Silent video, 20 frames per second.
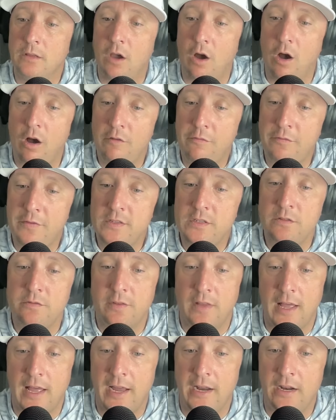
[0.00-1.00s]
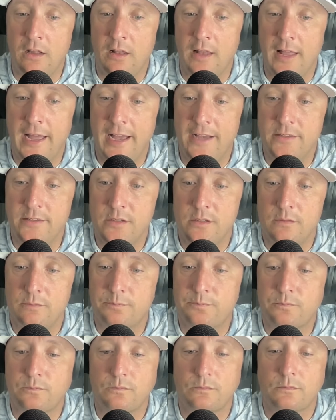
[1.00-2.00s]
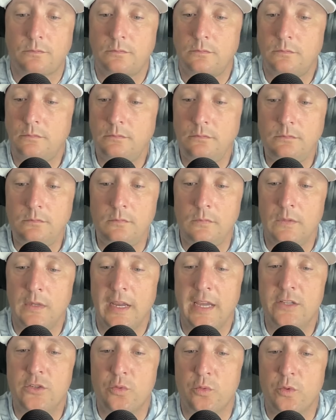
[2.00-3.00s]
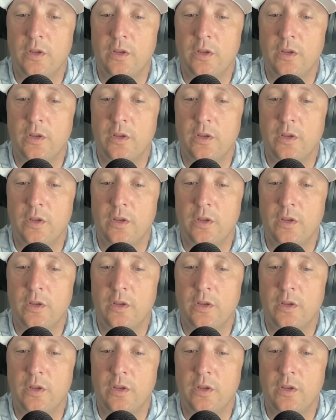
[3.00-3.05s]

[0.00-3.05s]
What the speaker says: The offensive line class, it's